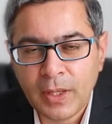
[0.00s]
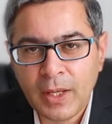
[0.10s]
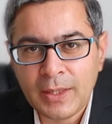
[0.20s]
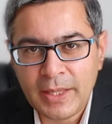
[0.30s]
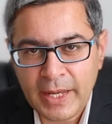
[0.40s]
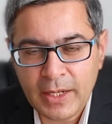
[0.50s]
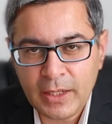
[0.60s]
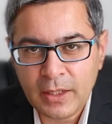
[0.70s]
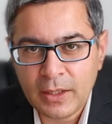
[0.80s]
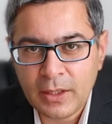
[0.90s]
Then,
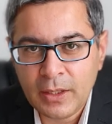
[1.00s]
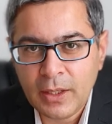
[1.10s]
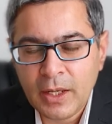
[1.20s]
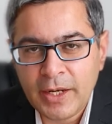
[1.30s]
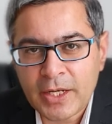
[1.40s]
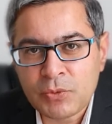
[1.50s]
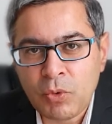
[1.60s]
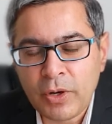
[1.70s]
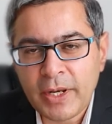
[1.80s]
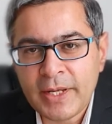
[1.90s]
next
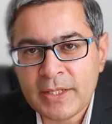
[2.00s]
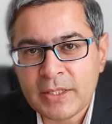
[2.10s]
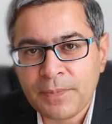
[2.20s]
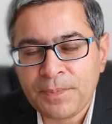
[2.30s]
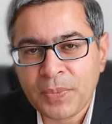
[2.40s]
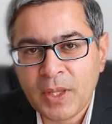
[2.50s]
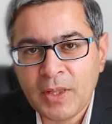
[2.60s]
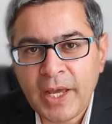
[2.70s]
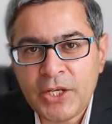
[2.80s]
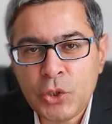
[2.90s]
one is
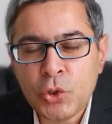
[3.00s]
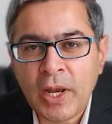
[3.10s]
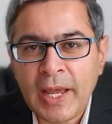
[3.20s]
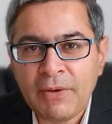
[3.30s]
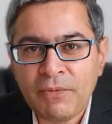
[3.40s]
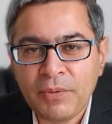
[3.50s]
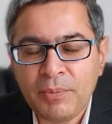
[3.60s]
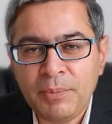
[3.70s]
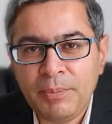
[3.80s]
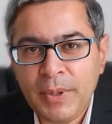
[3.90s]
that you should have
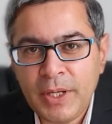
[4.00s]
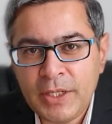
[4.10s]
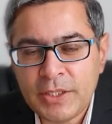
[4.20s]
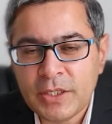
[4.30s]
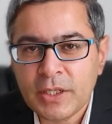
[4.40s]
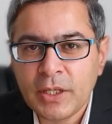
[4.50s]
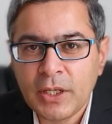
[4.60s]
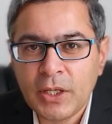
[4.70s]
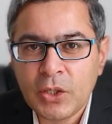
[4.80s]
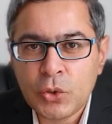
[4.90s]
means
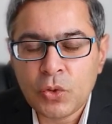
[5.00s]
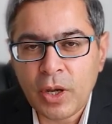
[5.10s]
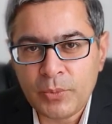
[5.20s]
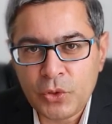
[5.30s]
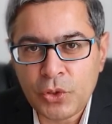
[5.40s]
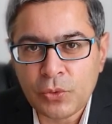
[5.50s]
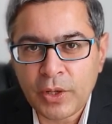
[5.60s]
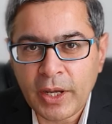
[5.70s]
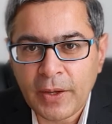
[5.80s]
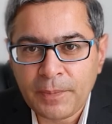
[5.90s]
to come to
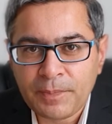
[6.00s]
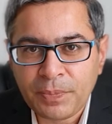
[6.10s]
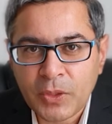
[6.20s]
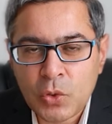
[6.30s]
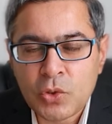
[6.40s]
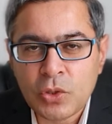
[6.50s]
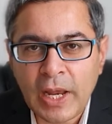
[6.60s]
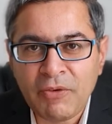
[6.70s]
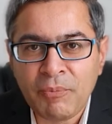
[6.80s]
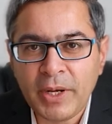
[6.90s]
UK. You should
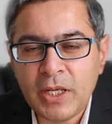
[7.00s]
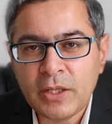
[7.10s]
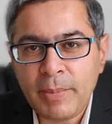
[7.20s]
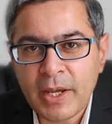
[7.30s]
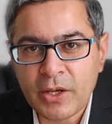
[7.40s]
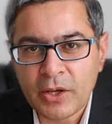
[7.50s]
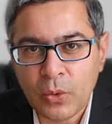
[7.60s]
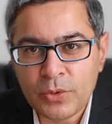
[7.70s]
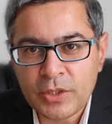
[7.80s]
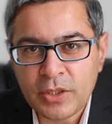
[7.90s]
have money in the bank
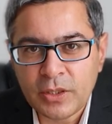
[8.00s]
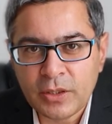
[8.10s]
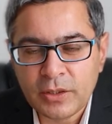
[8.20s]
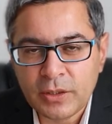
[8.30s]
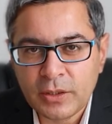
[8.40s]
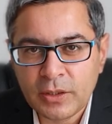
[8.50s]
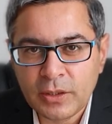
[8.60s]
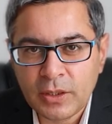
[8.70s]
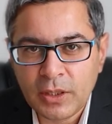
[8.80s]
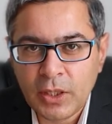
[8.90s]
account
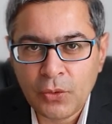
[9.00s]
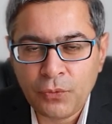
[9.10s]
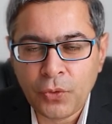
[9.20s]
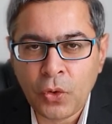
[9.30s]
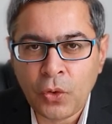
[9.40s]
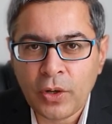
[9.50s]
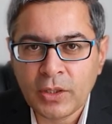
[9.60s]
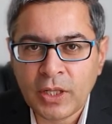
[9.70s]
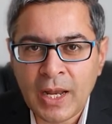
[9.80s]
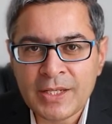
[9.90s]
for the
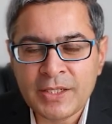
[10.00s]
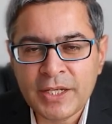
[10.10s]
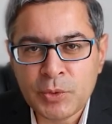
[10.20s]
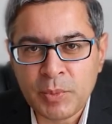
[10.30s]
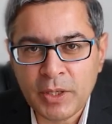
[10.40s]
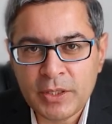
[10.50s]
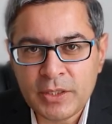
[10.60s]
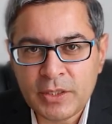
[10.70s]
last 6 months.